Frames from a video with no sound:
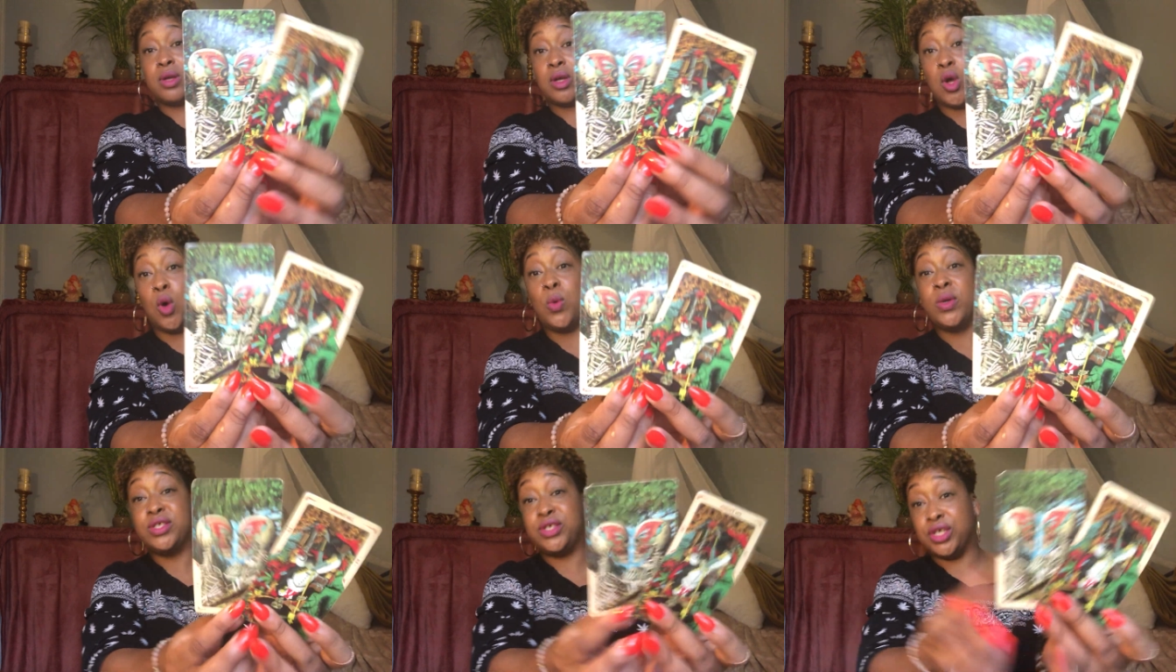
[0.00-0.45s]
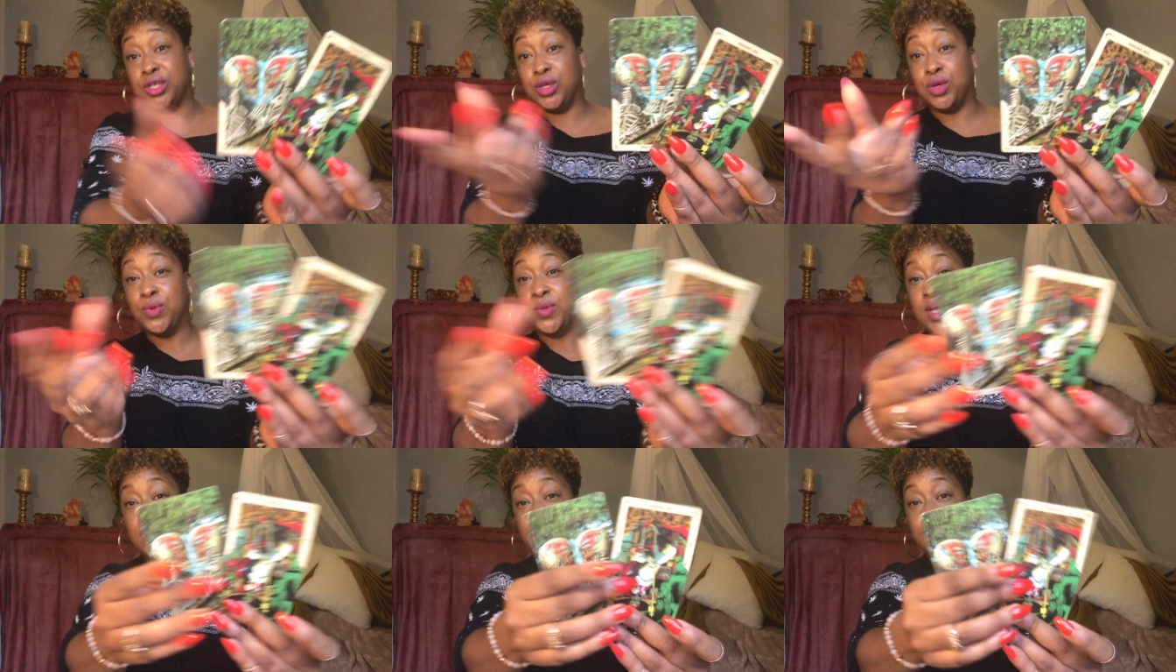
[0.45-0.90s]
go into
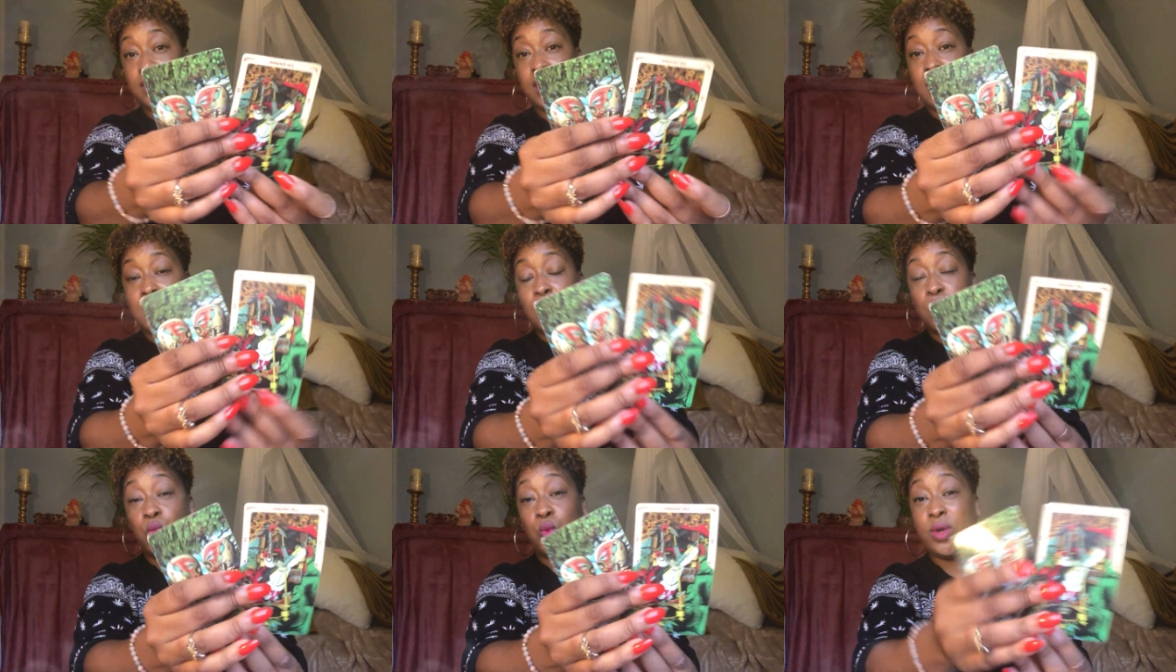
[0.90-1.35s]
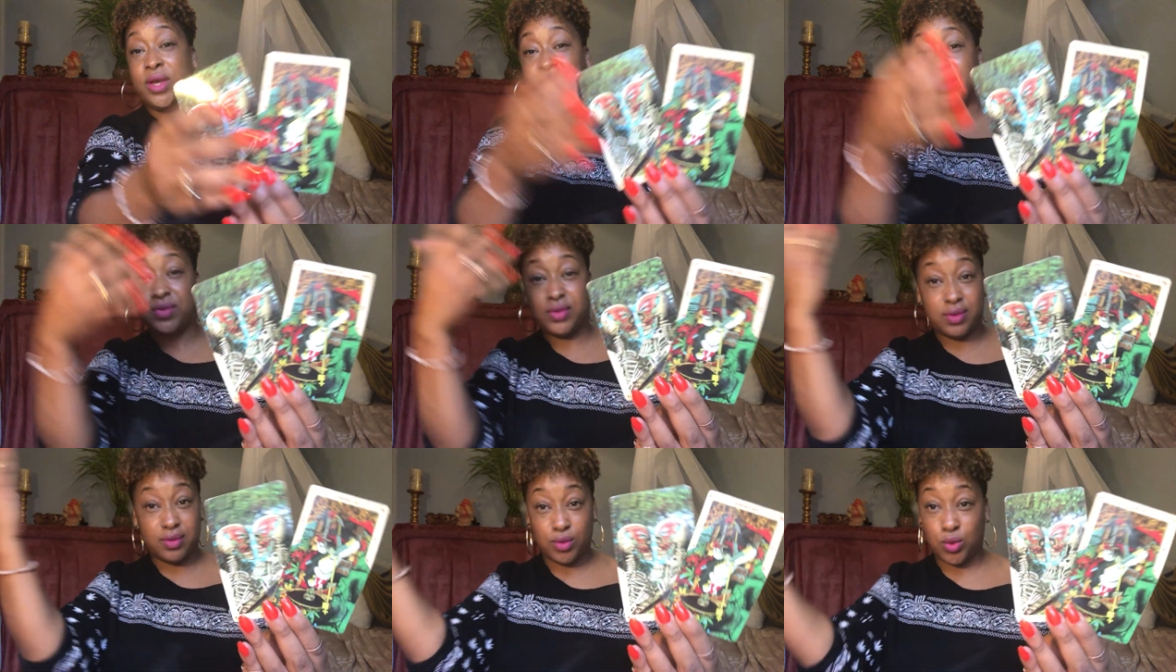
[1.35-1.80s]
union
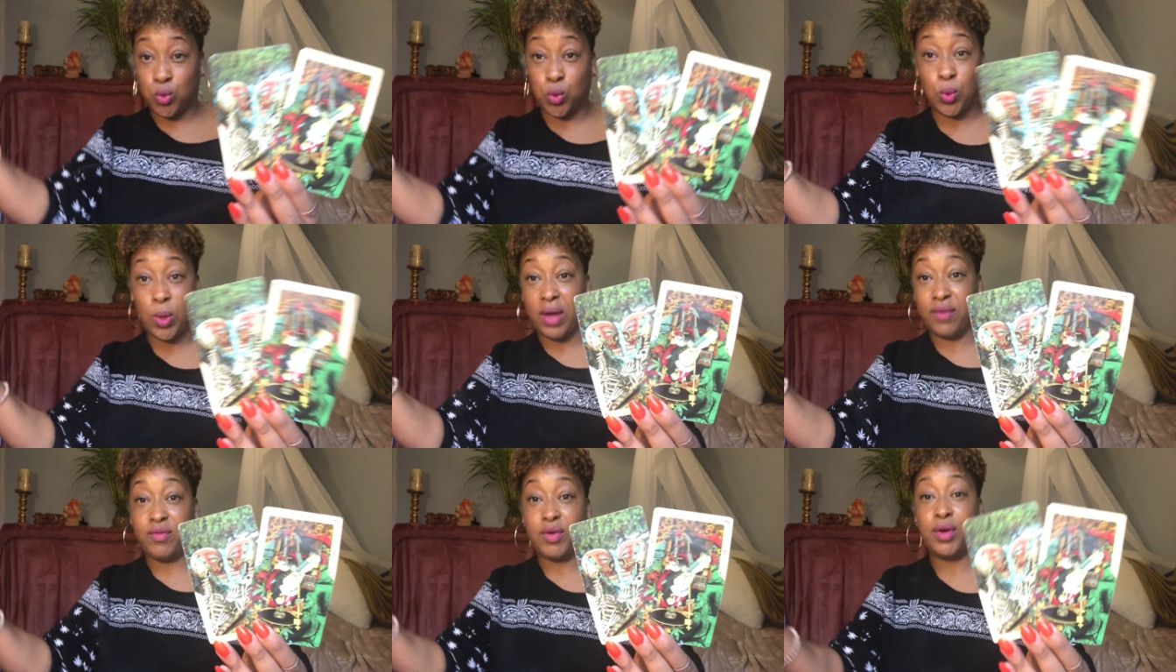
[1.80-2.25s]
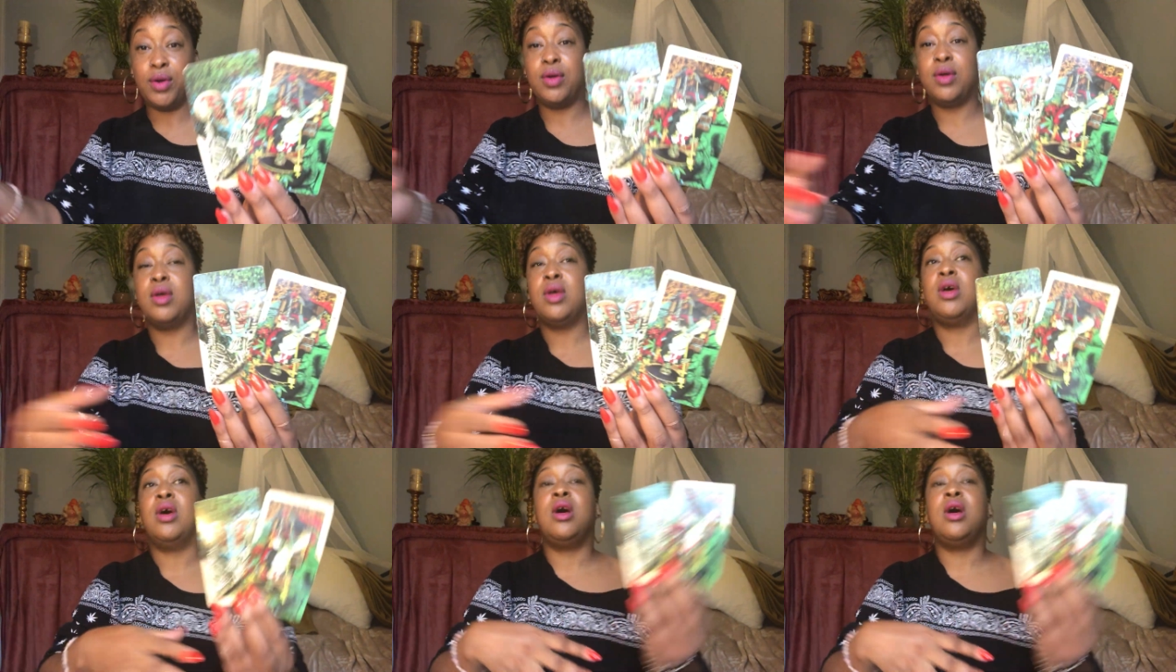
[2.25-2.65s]
with whoever,